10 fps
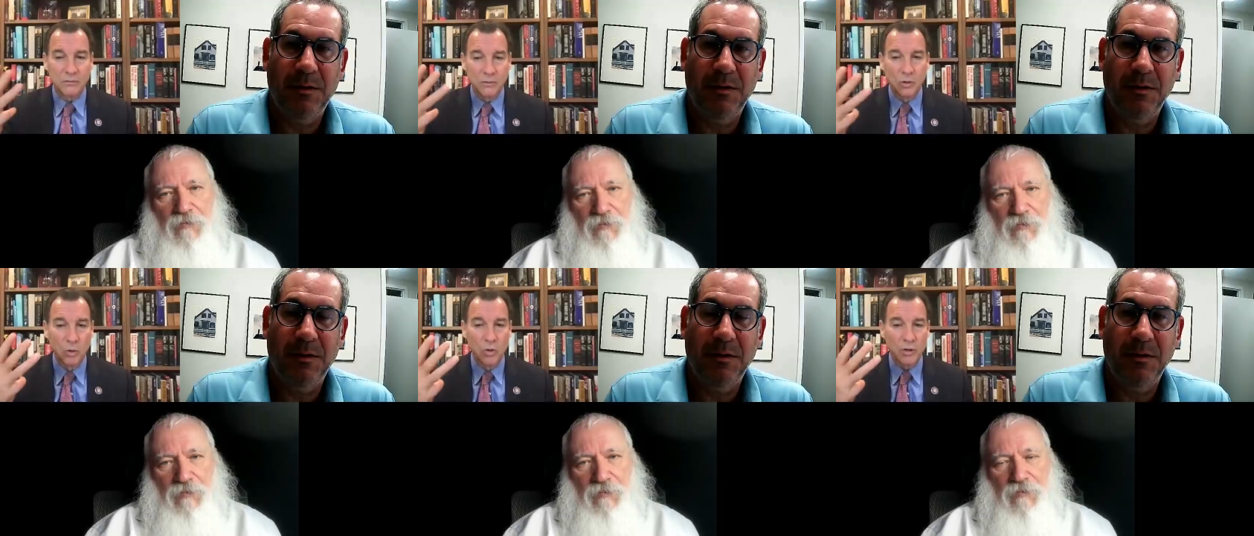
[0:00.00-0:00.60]

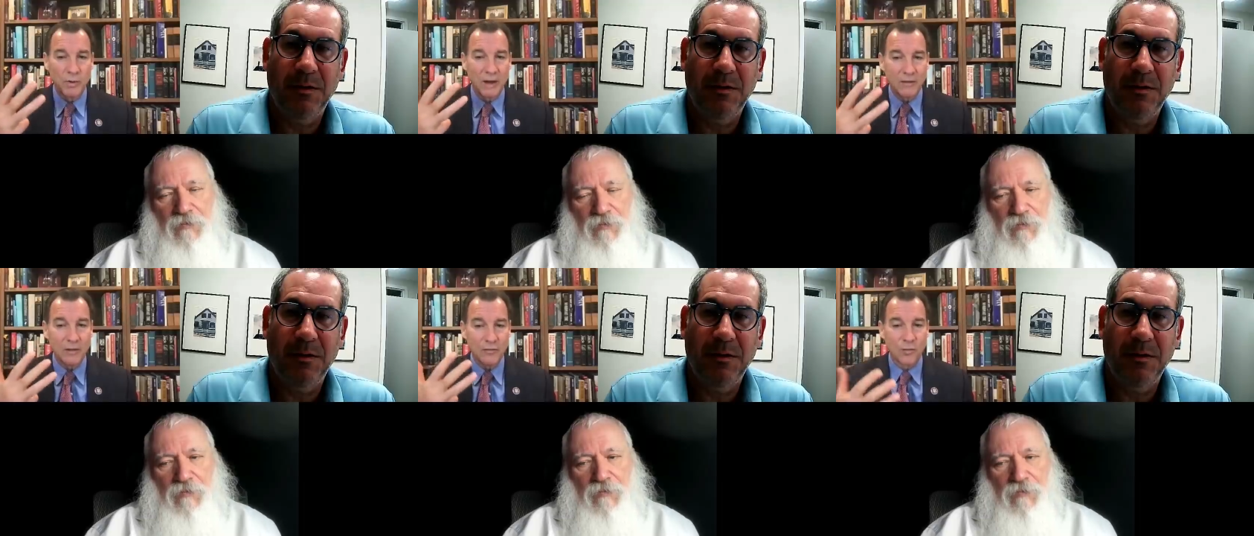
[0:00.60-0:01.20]
Speaker 1: lured by
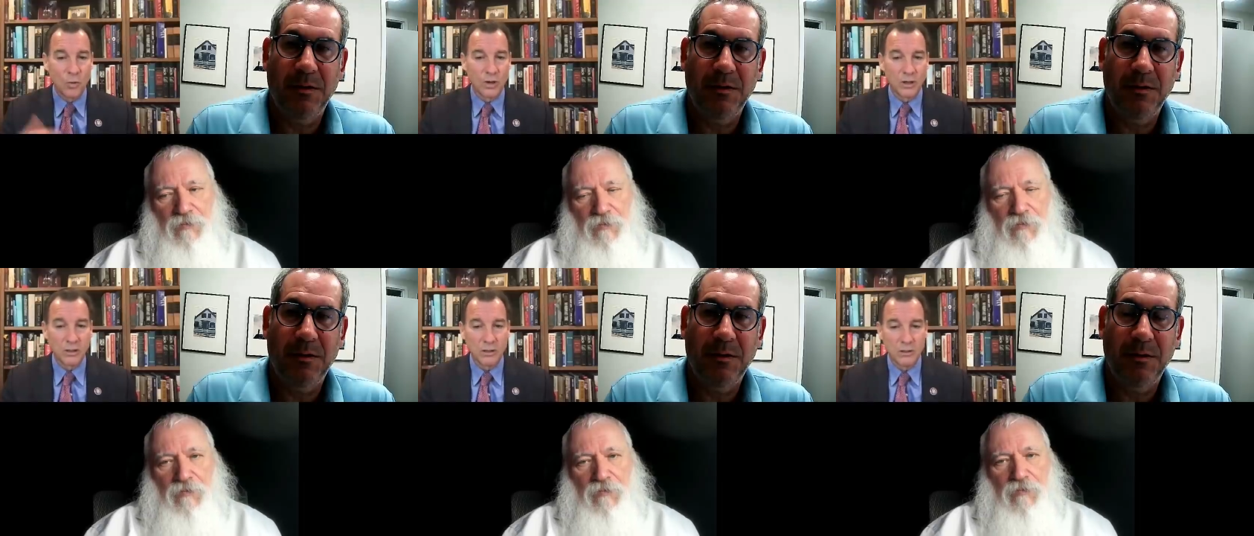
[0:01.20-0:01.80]
these
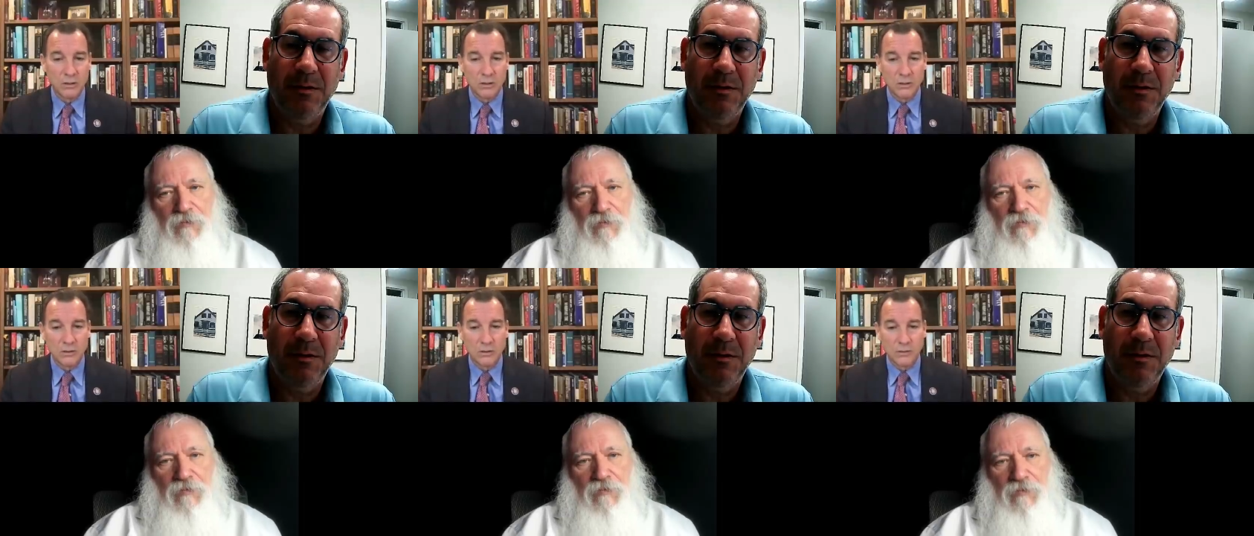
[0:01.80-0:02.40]
four
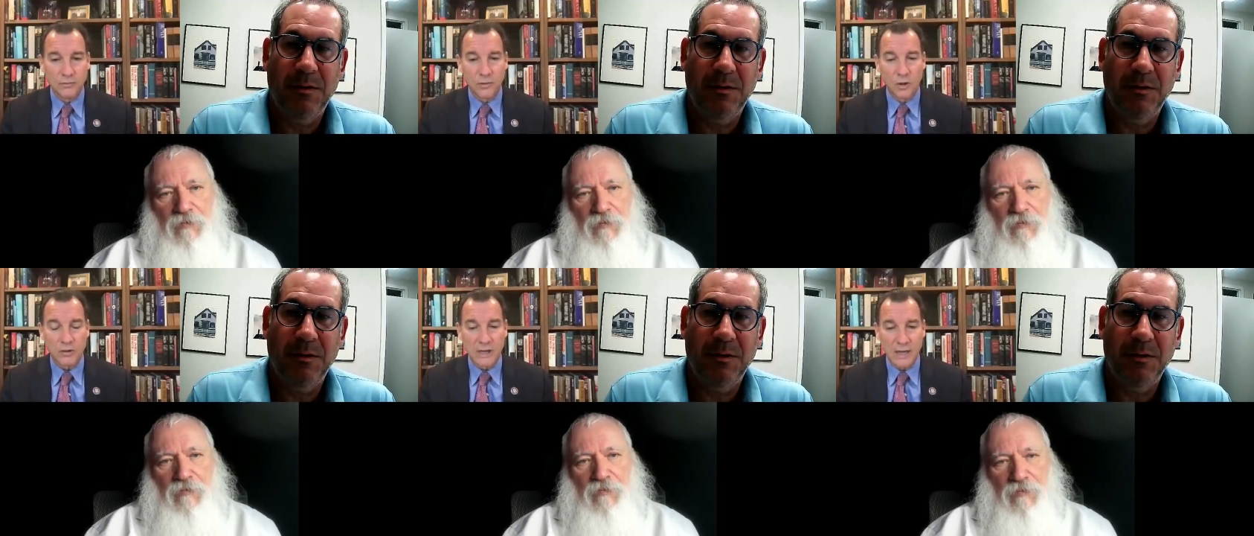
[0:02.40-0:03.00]

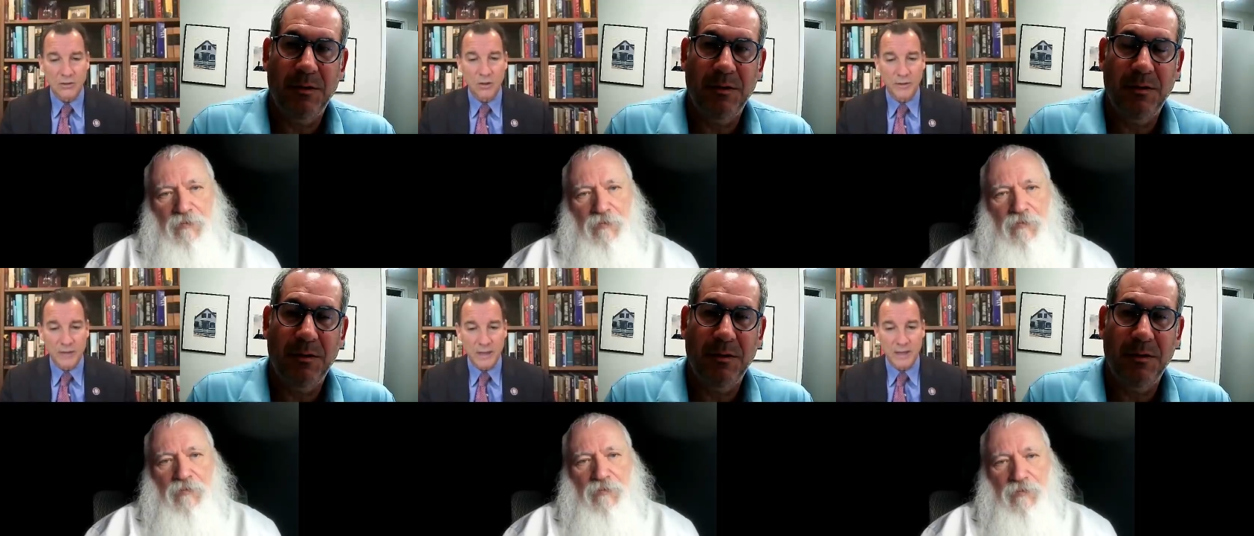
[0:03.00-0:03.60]
false gods all
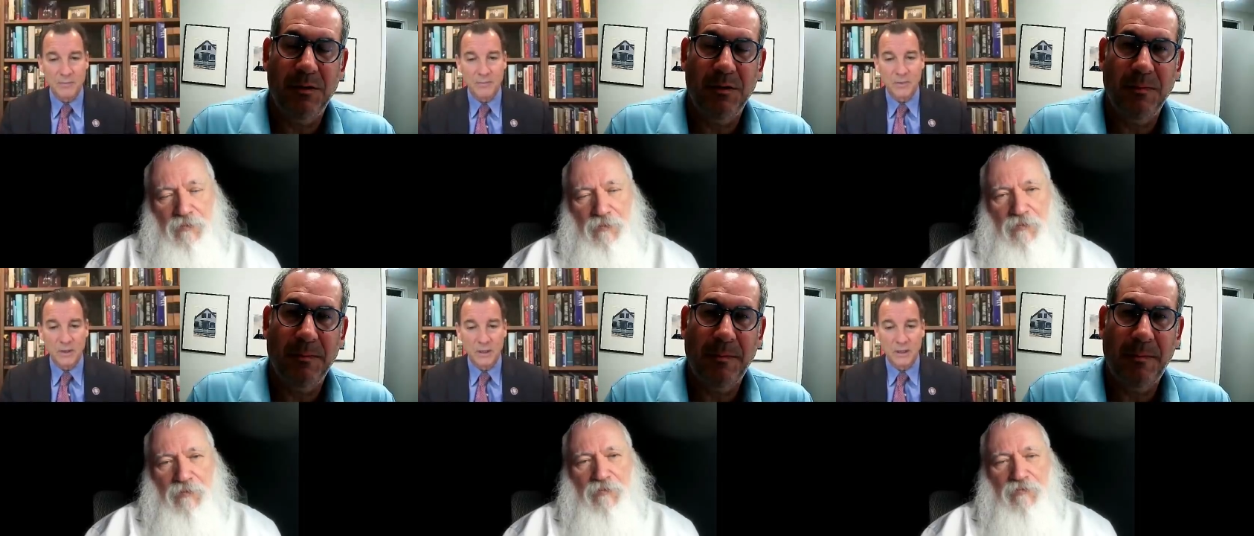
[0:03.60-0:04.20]
the time
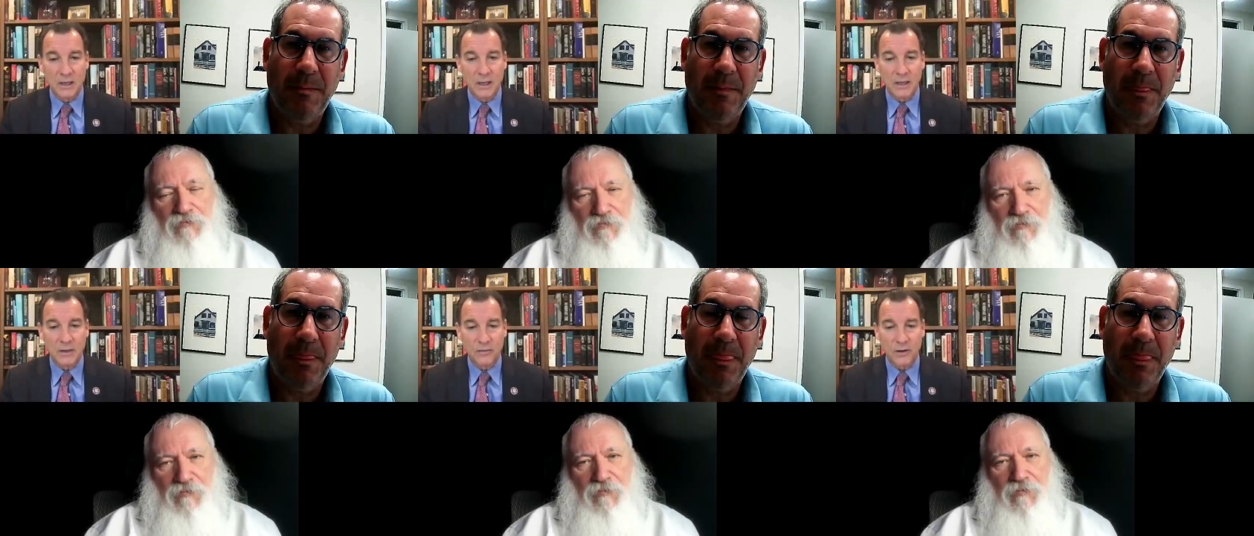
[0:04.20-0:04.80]

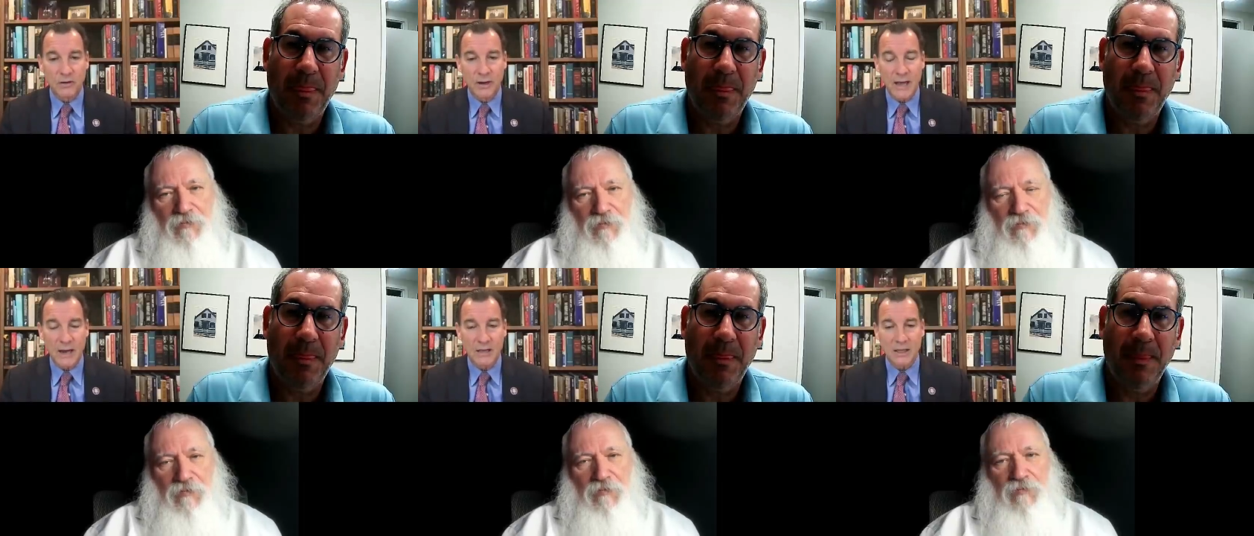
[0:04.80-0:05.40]
and figure out
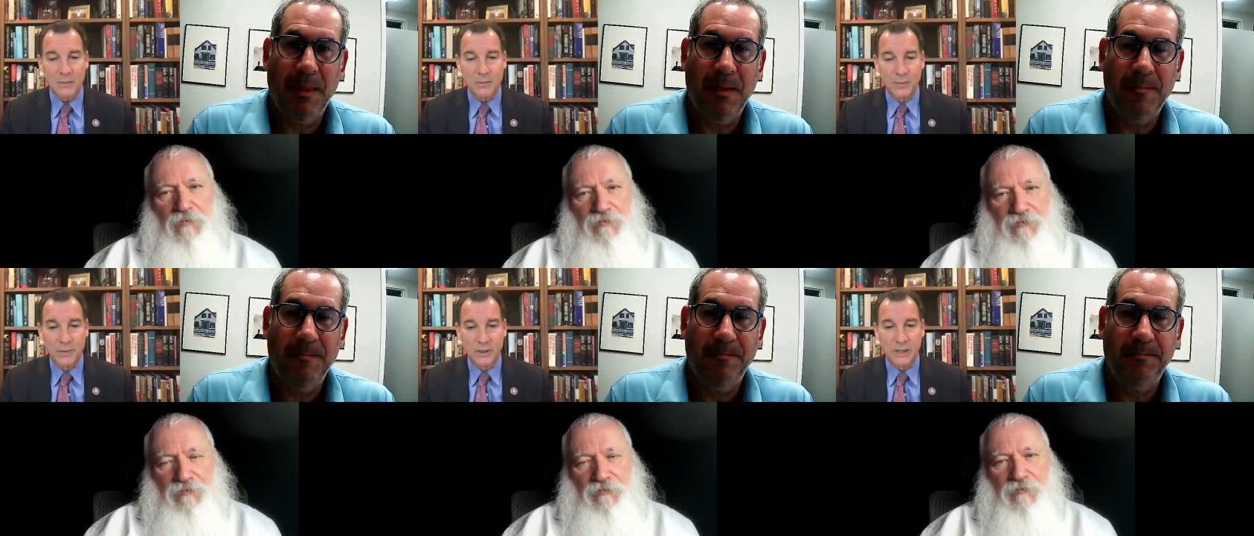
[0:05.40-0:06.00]
how to keep
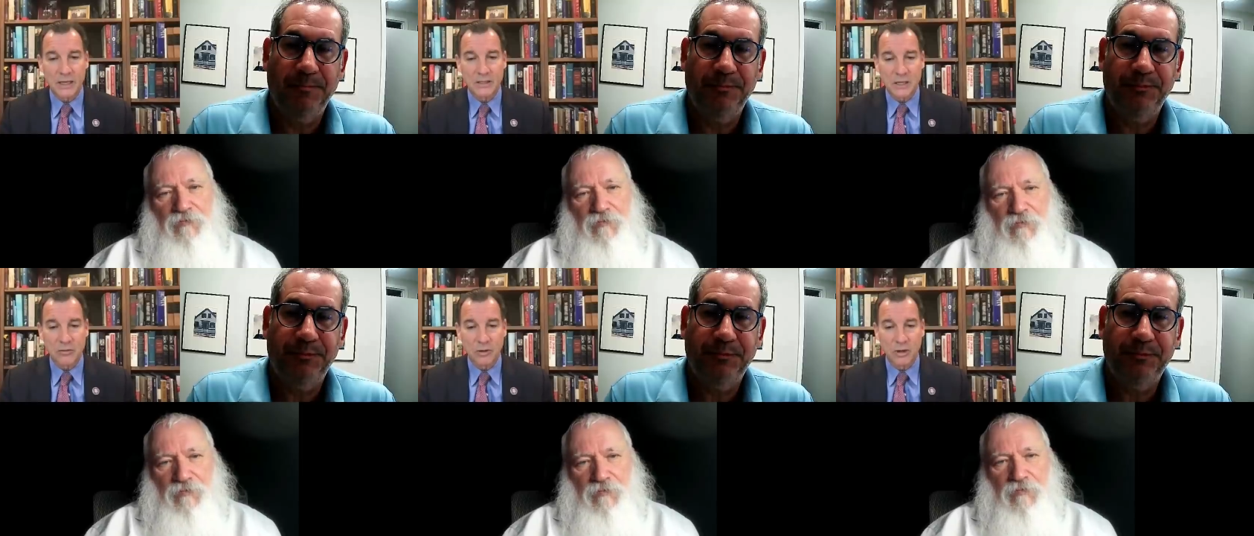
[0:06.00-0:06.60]
God
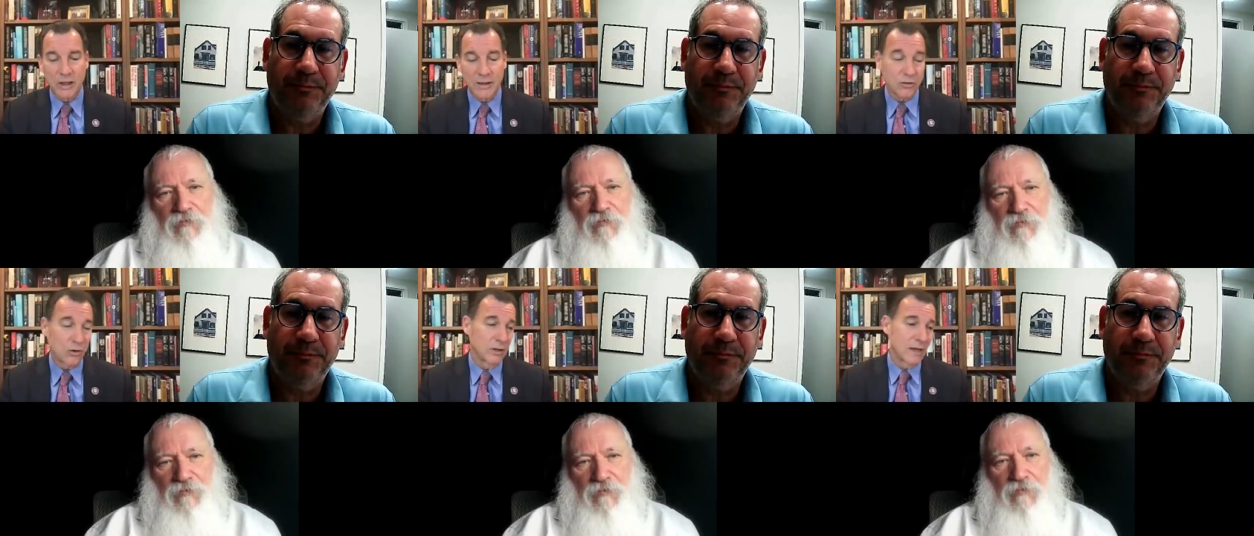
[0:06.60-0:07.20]
centered in our life.
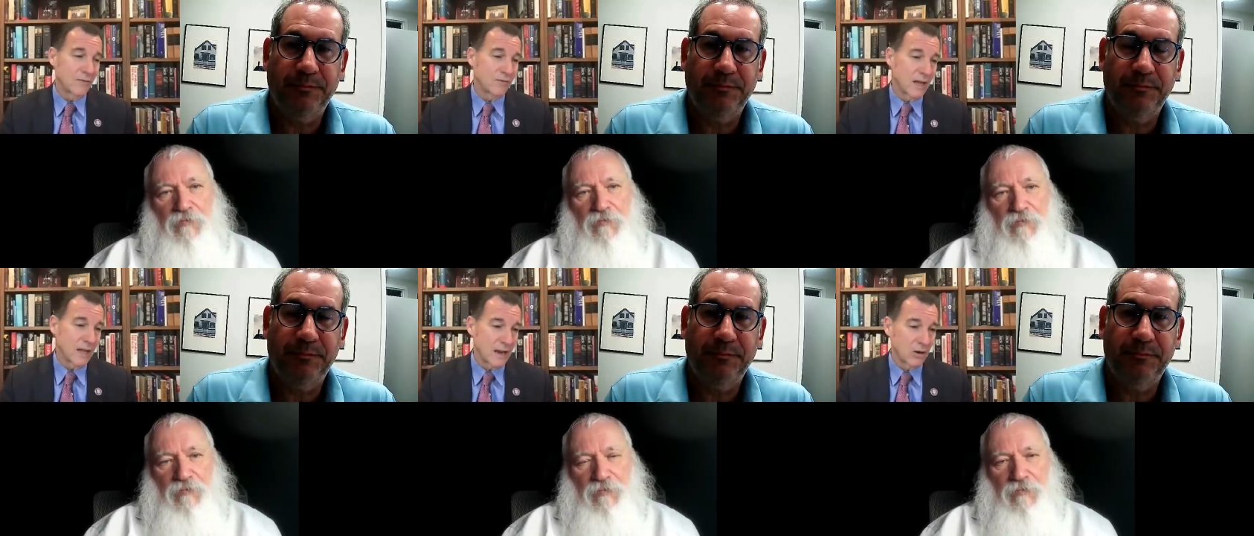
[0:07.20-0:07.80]
Certainly, I
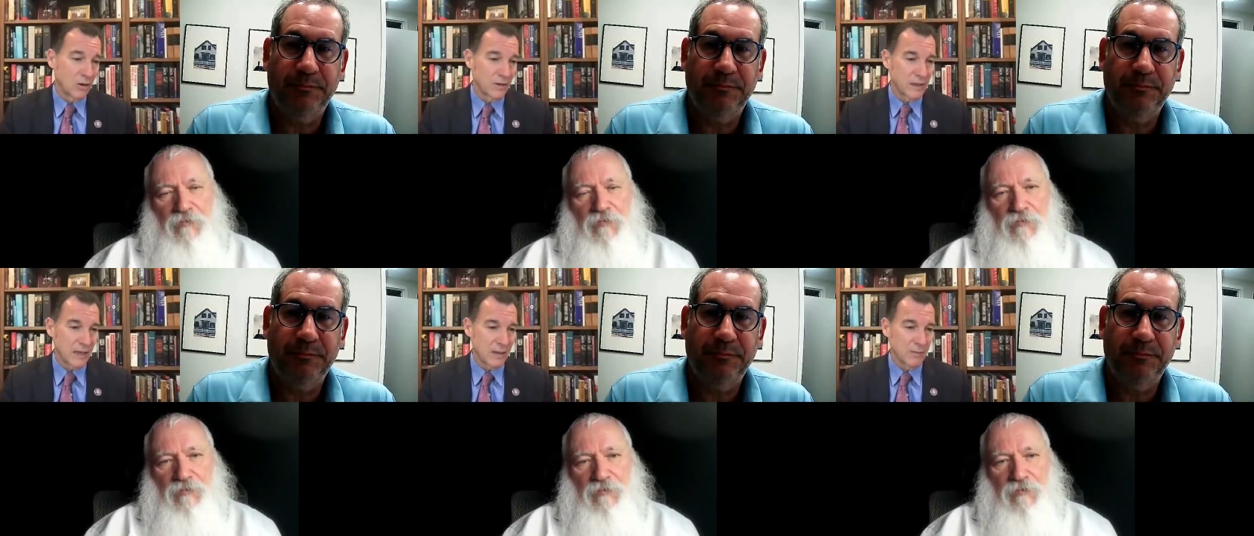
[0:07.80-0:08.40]
fail at it all the
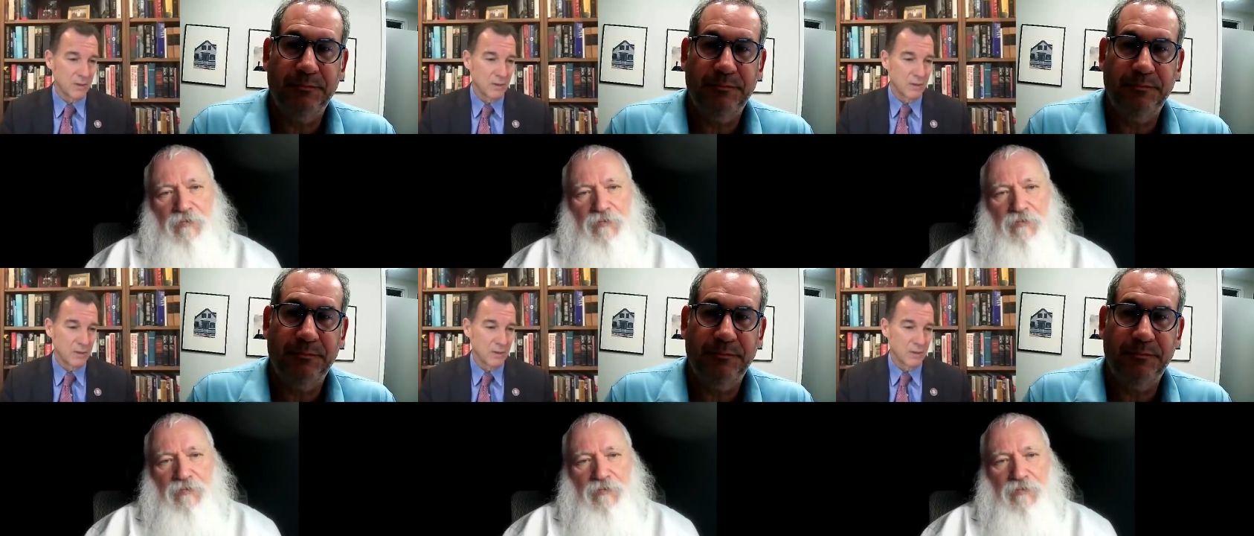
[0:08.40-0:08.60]
time.